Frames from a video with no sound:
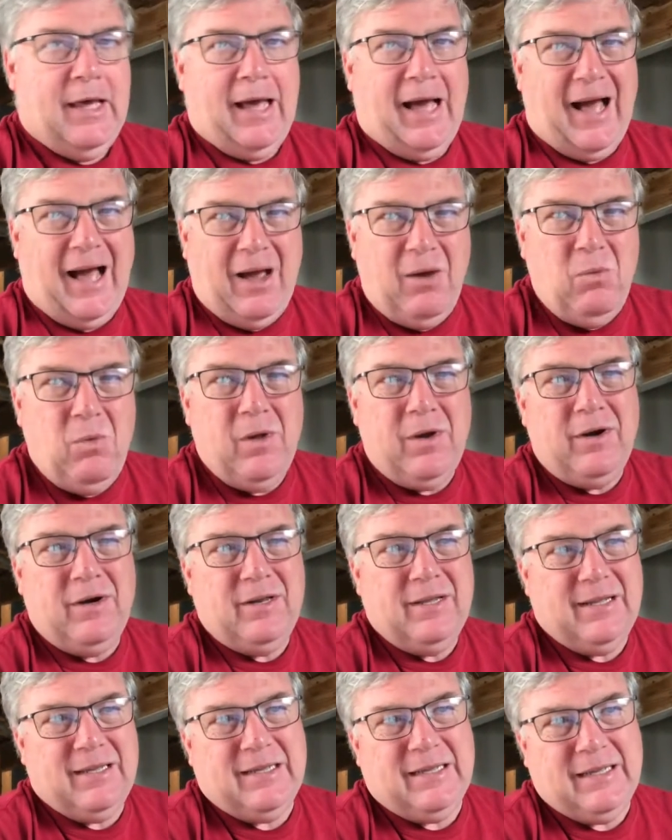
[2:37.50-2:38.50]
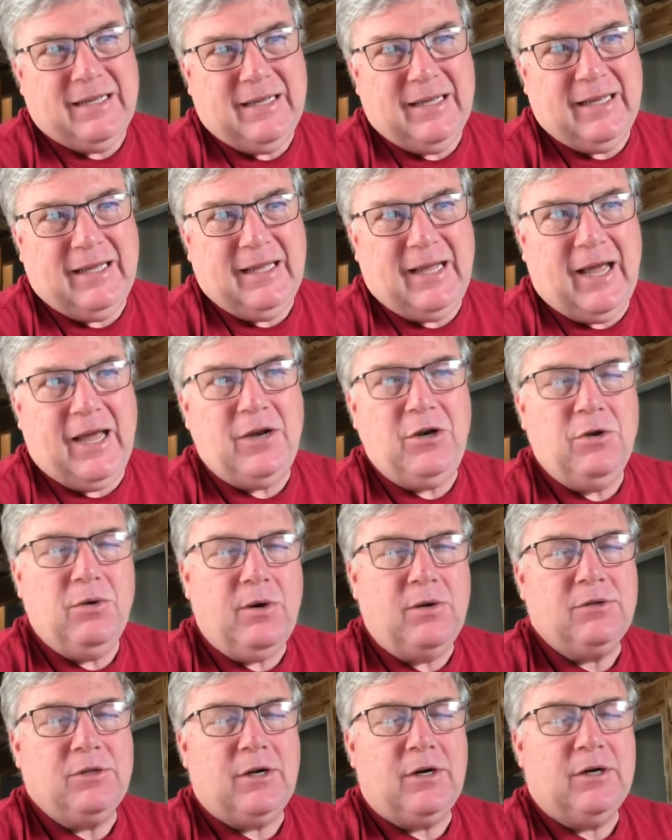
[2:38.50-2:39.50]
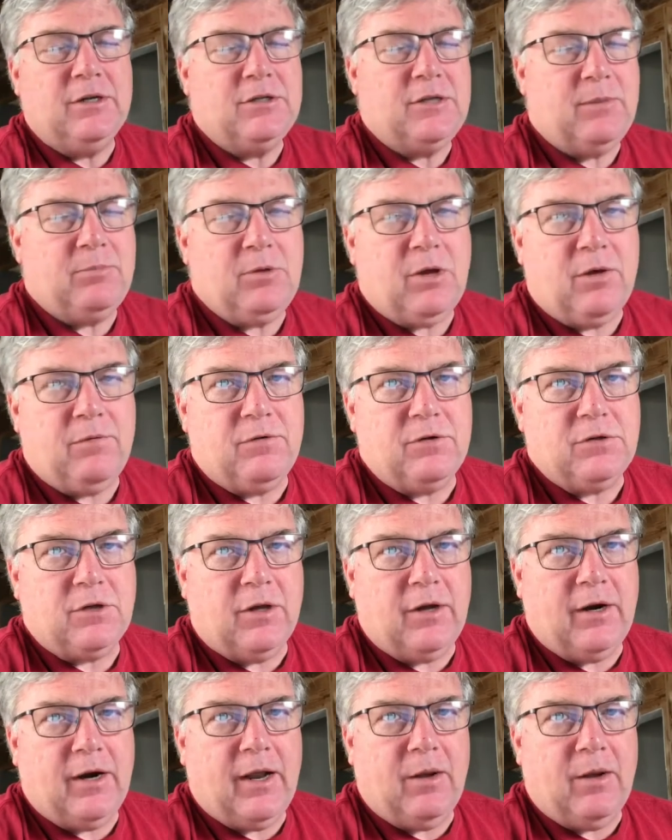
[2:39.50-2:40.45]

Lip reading: I knew I was going to accept offers on it.